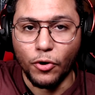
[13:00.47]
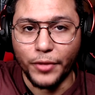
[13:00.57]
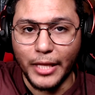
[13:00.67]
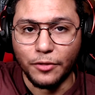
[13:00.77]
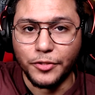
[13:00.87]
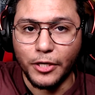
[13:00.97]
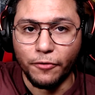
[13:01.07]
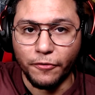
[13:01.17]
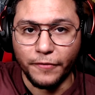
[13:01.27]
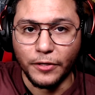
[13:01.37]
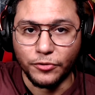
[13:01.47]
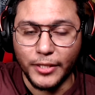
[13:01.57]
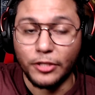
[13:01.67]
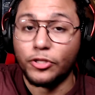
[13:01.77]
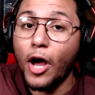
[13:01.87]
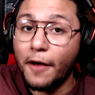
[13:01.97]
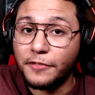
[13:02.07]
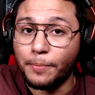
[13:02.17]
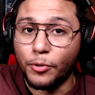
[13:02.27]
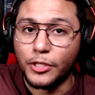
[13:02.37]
that Lucio fulfills, right? There's off supports,